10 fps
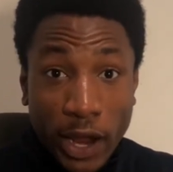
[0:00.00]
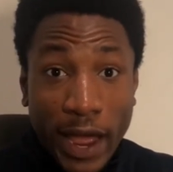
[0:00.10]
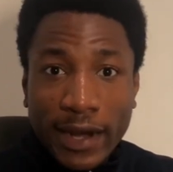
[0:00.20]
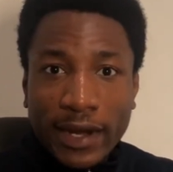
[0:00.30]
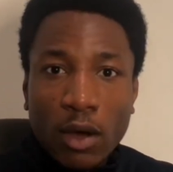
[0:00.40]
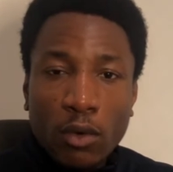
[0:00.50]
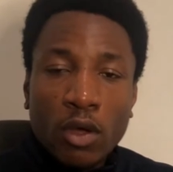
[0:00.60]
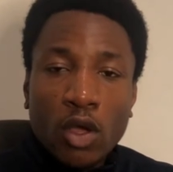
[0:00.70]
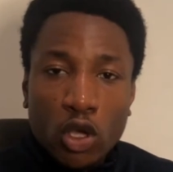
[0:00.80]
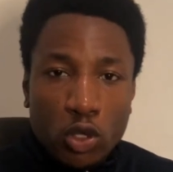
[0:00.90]
And now
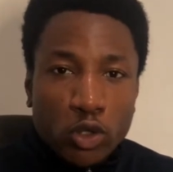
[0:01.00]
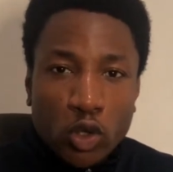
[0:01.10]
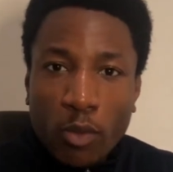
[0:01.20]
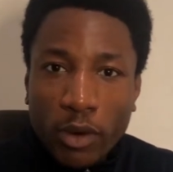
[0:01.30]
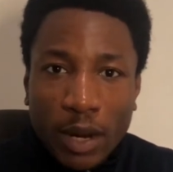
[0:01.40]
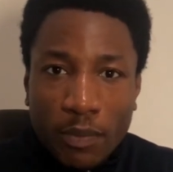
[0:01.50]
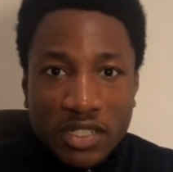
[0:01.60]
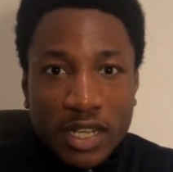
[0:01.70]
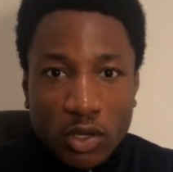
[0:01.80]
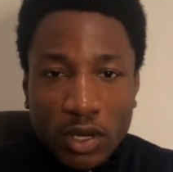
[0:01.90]
you want to onboard that person
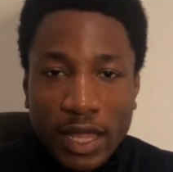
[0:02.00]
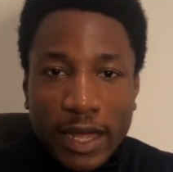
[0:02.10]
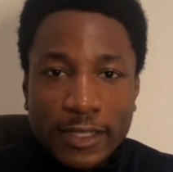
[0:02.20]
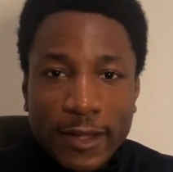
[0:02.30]
as your client.